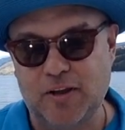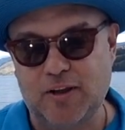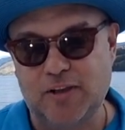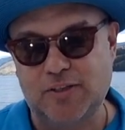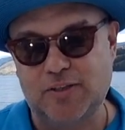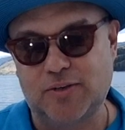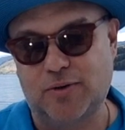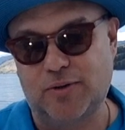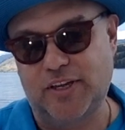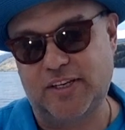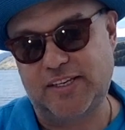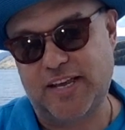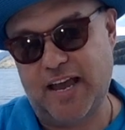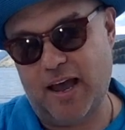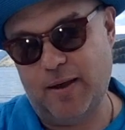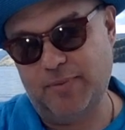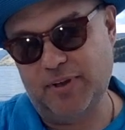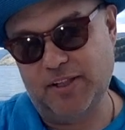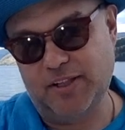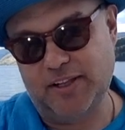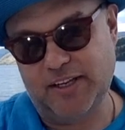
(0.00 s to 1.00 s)
So this
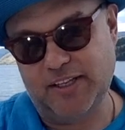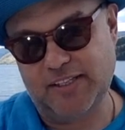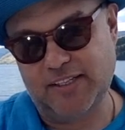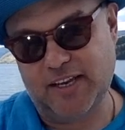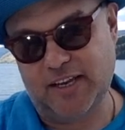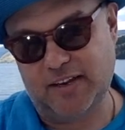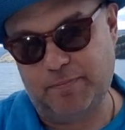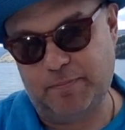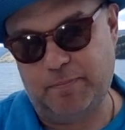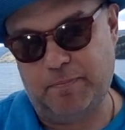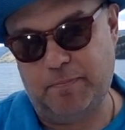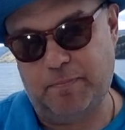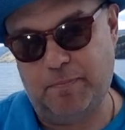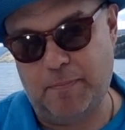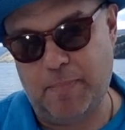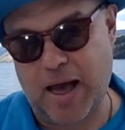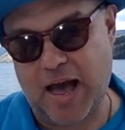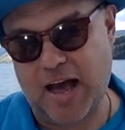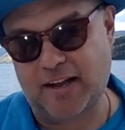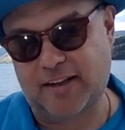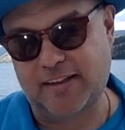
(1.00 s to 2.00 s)
ambulance had
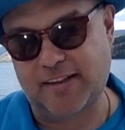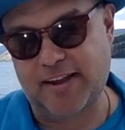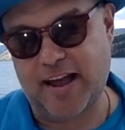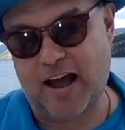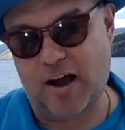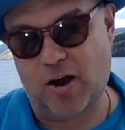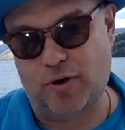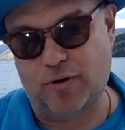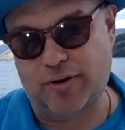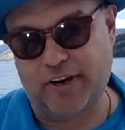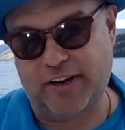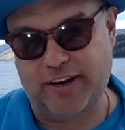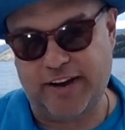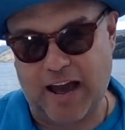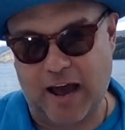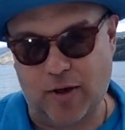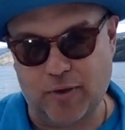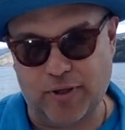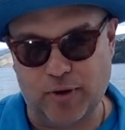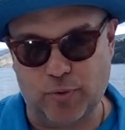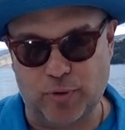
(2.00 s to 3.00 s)
backed down, and
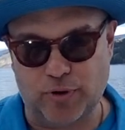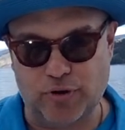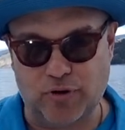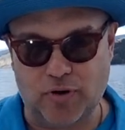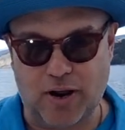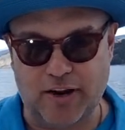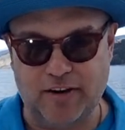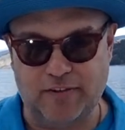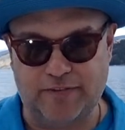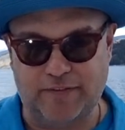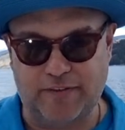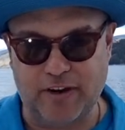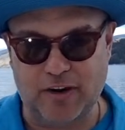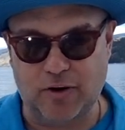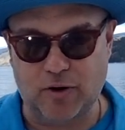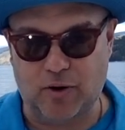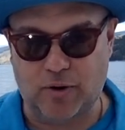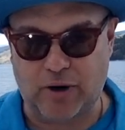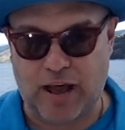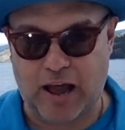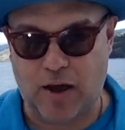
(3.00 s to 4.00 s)
now they were trying to
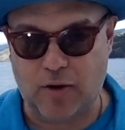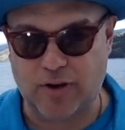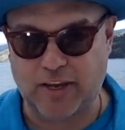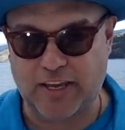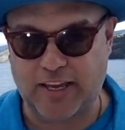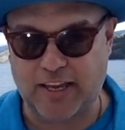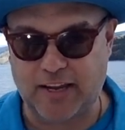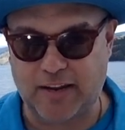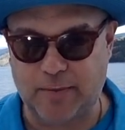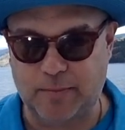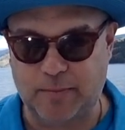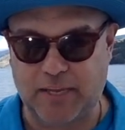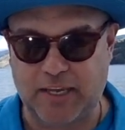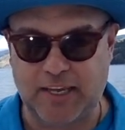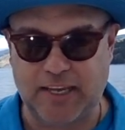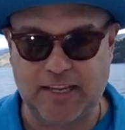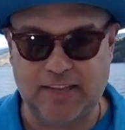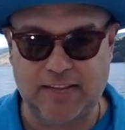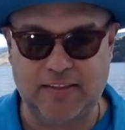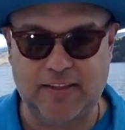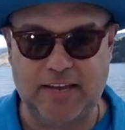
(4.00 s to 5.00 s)
figure out how to get him
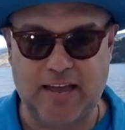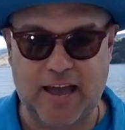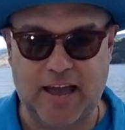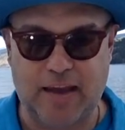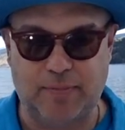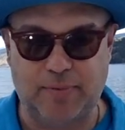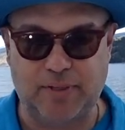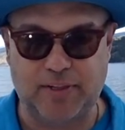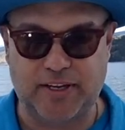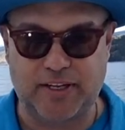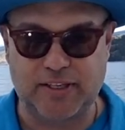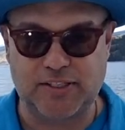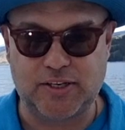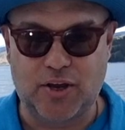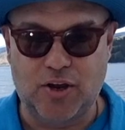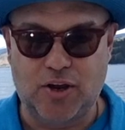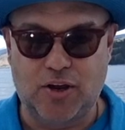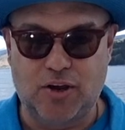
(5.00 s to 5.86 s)
in the ambulance